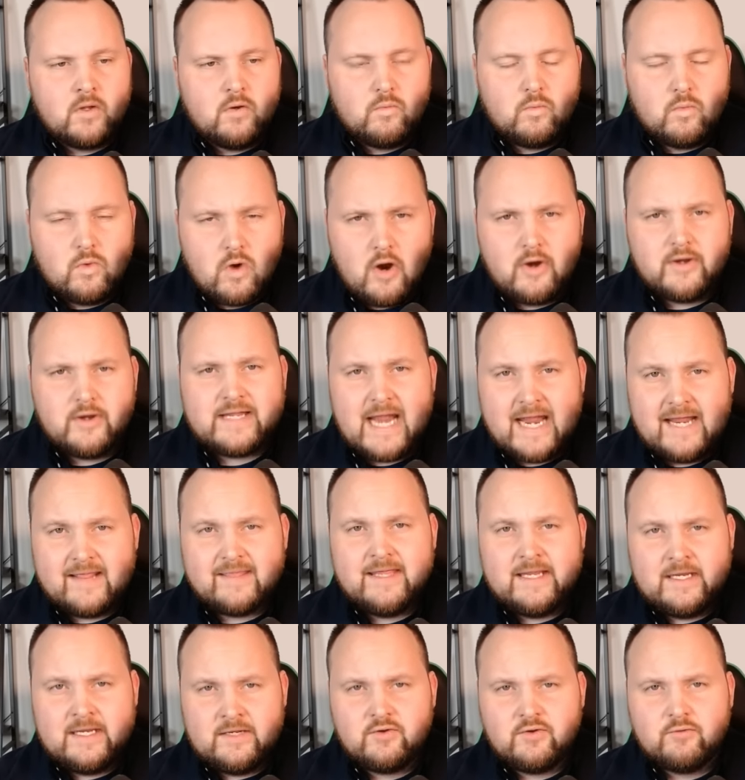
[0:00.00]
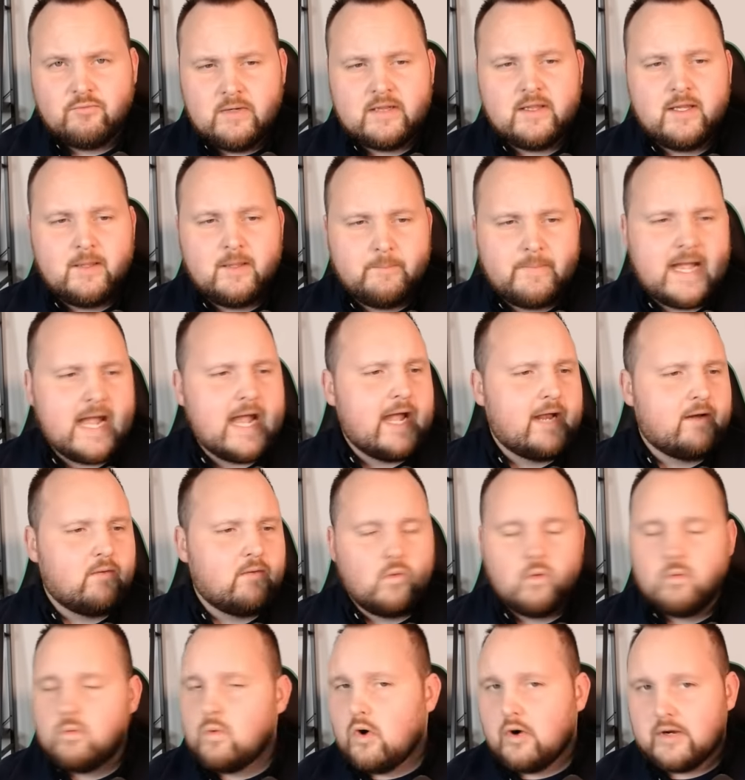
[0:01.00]
Well, okay, things are really bad.
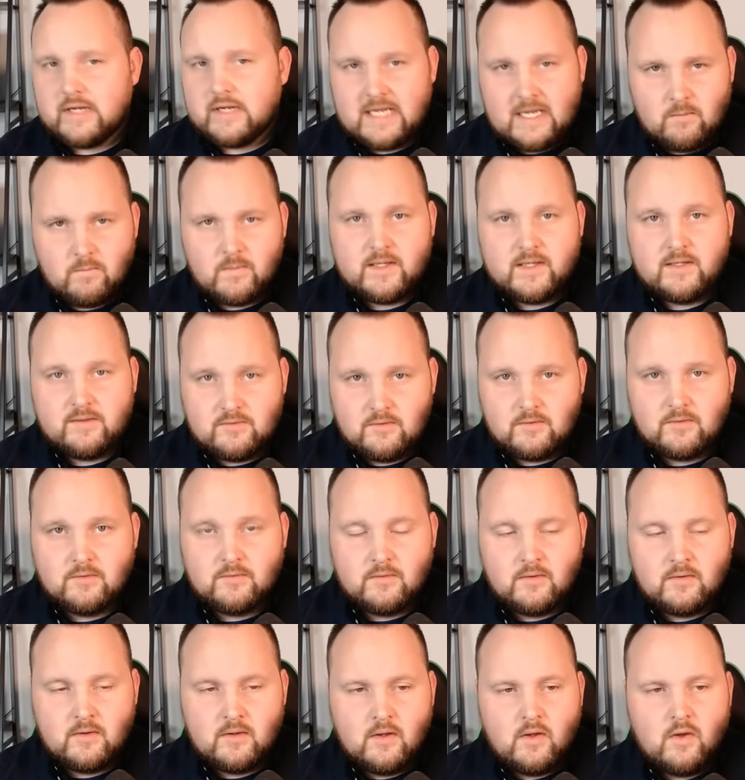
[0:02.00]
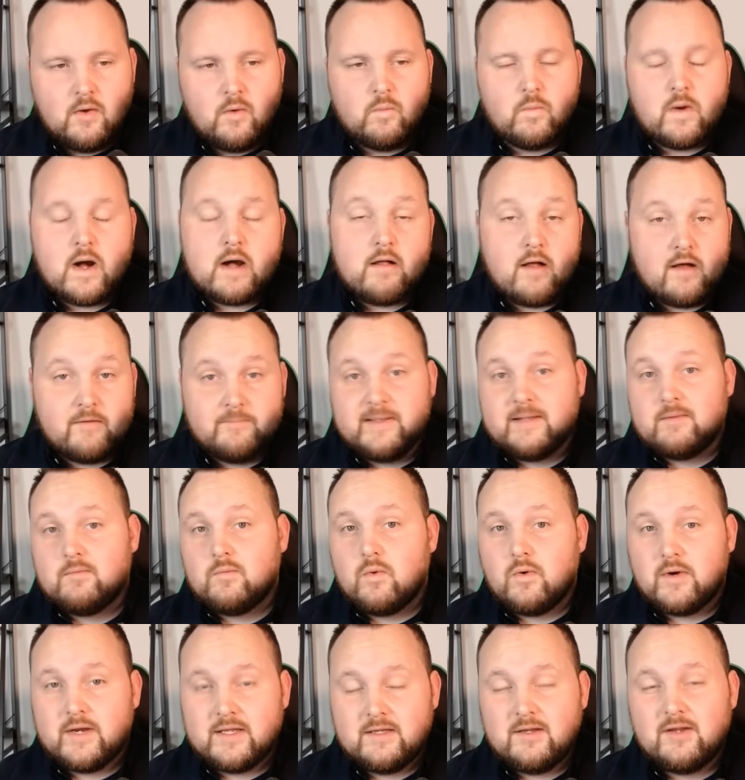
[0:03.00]
Well, what can we do? Well, I've been
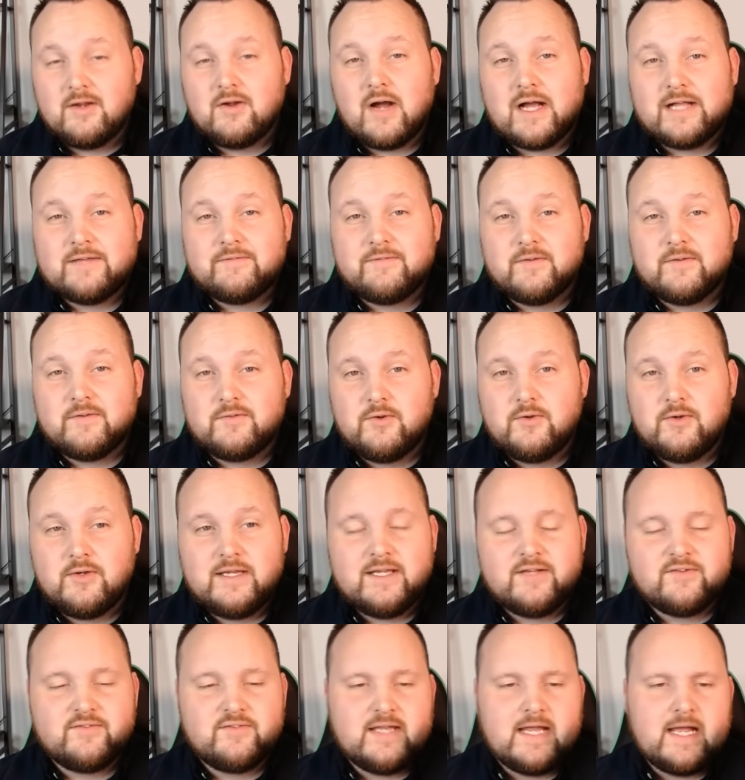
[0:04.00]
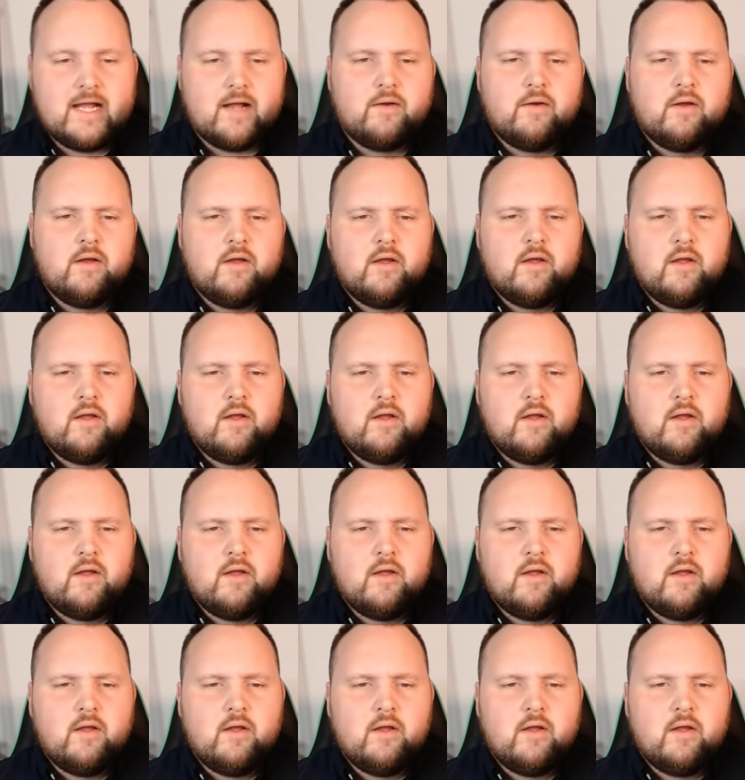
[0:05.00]
warning you guys for 2 years now.